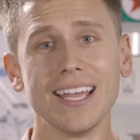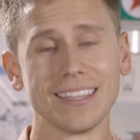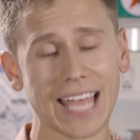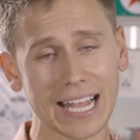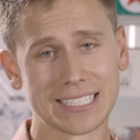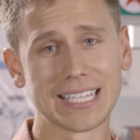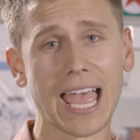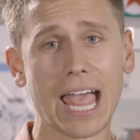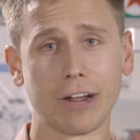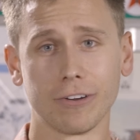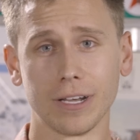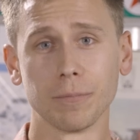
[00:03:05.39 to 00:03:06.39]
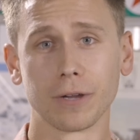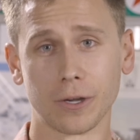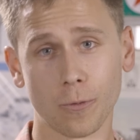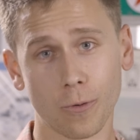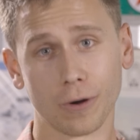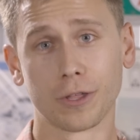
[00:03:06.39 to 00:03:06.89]
That's the acronym we're going
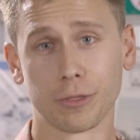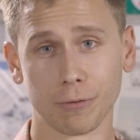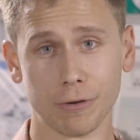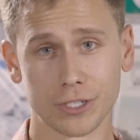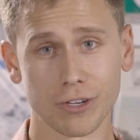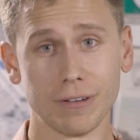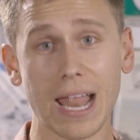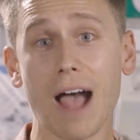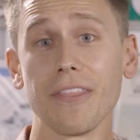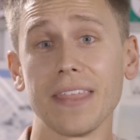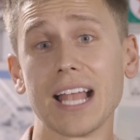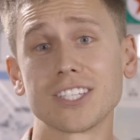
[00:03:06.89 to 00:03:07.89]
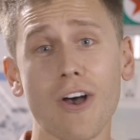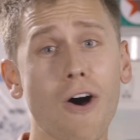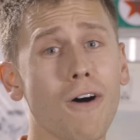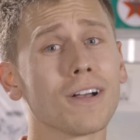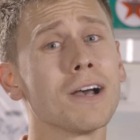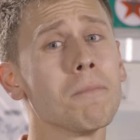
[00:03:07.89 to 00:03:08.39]
to work through. So now that that's
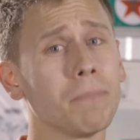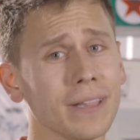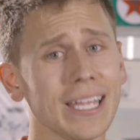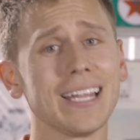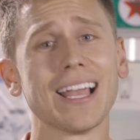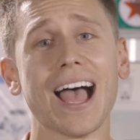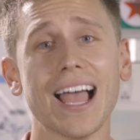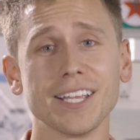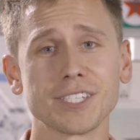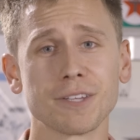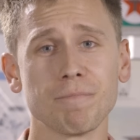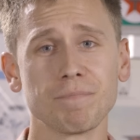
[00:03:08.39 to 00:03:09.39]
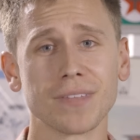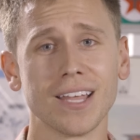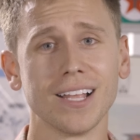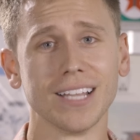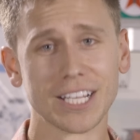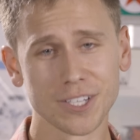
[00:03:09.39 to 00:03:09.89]
all complete, guys,
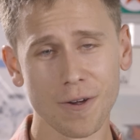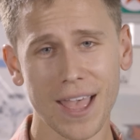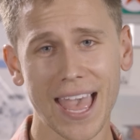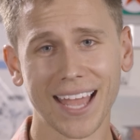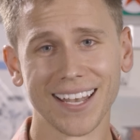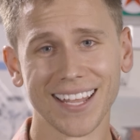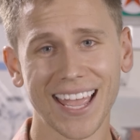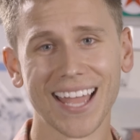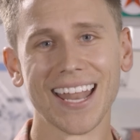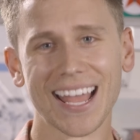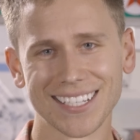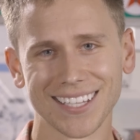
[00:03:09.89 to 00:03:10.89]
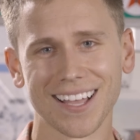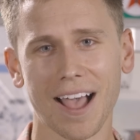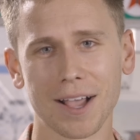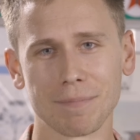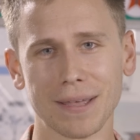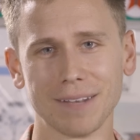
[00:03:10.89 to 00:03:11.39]
let's go ahead and head to the
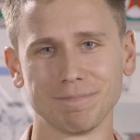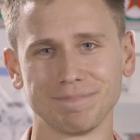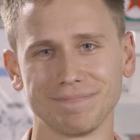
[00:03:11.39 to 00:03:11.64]
cockpit.